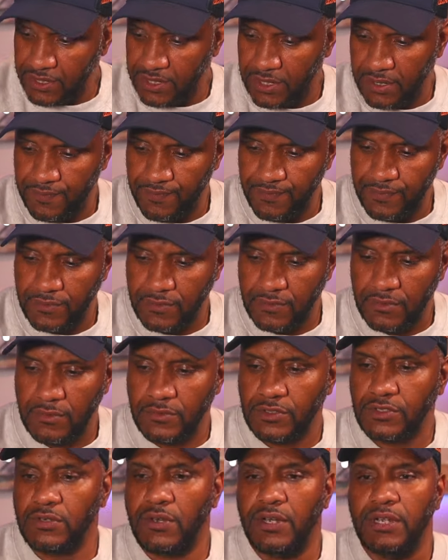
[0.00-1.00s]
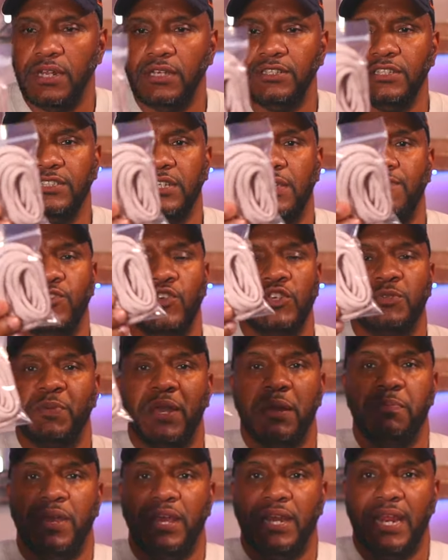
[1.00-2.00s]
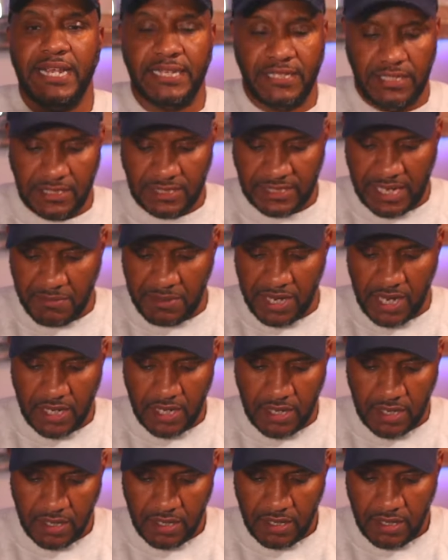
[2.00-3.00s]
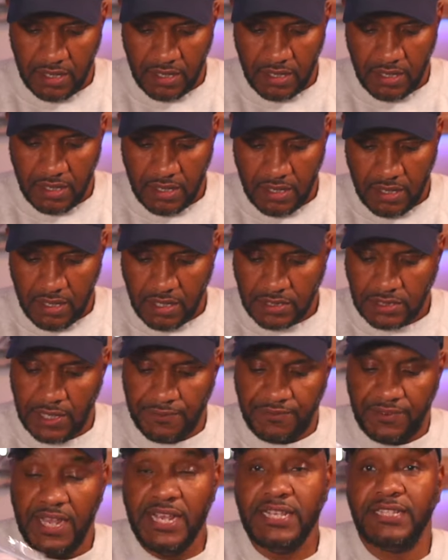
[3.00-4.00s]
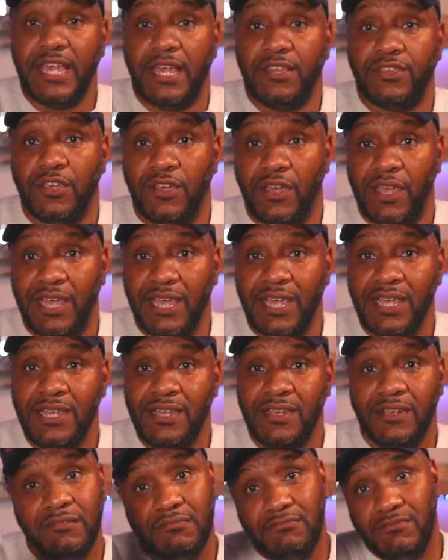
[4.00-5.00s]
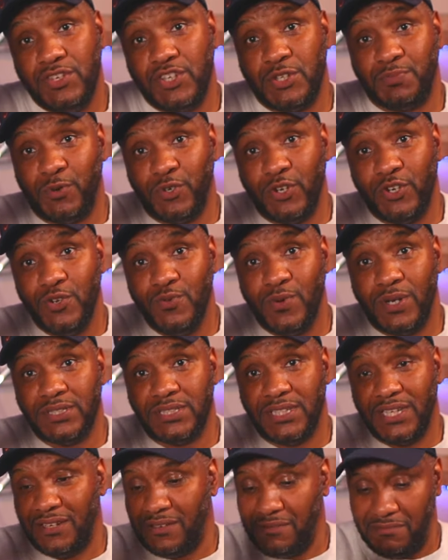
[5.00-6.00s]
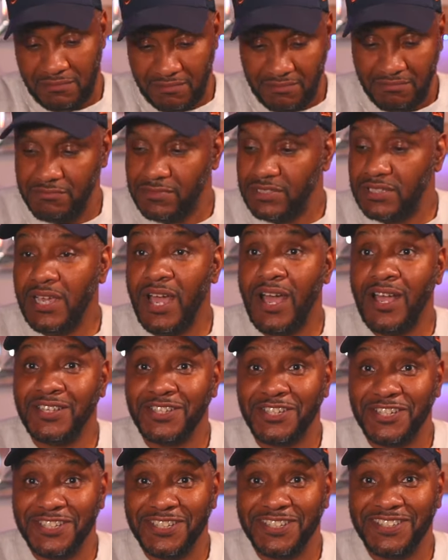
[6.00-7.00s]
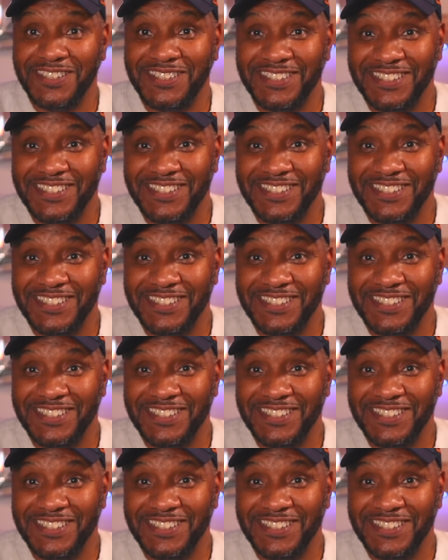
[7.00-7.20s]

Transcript: are, sorry, they're just giving you a spare pair of laces the same colour. So if these get dirty, you just put the new ones in. Touch.